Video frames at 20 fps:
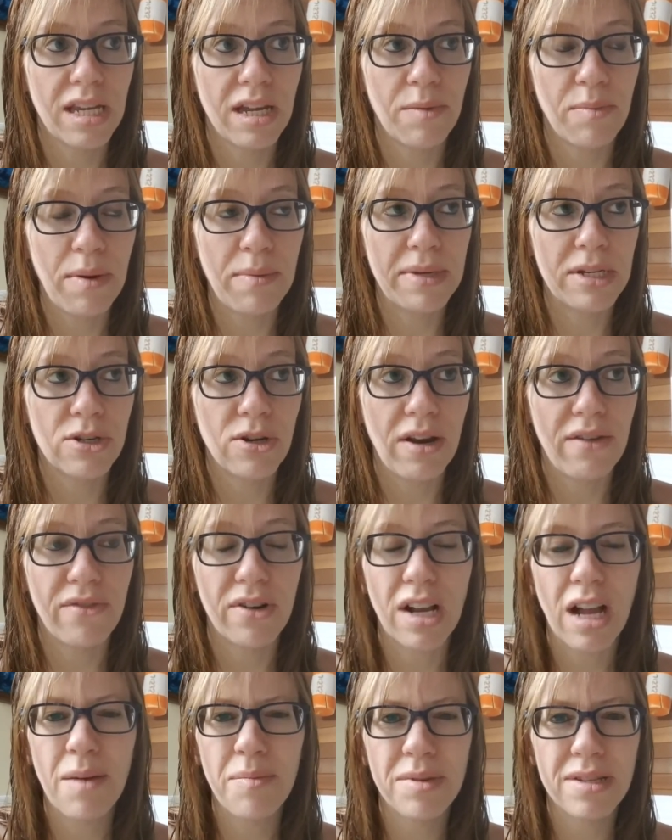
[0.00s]
I'll probably try for
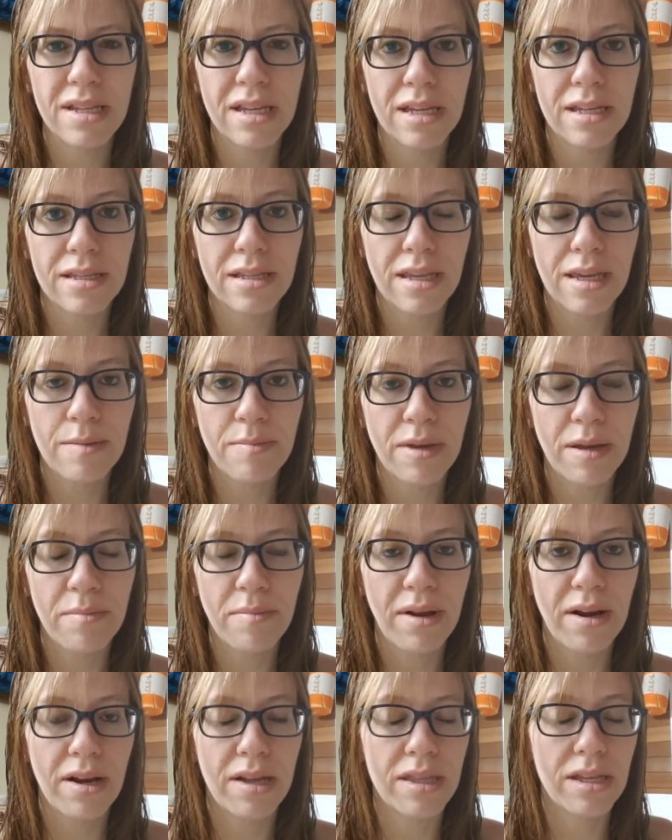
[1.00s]
a couple days, keep
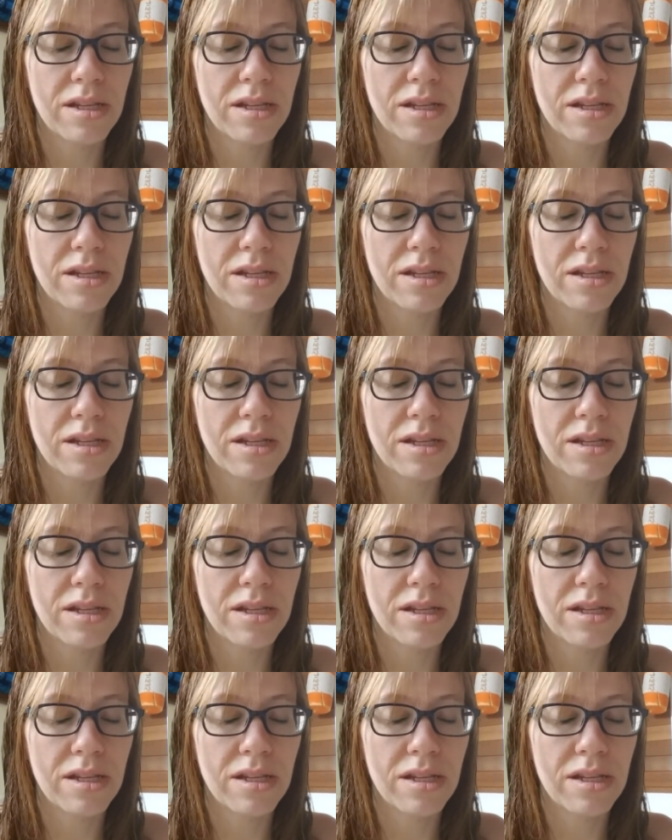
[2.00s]
comparing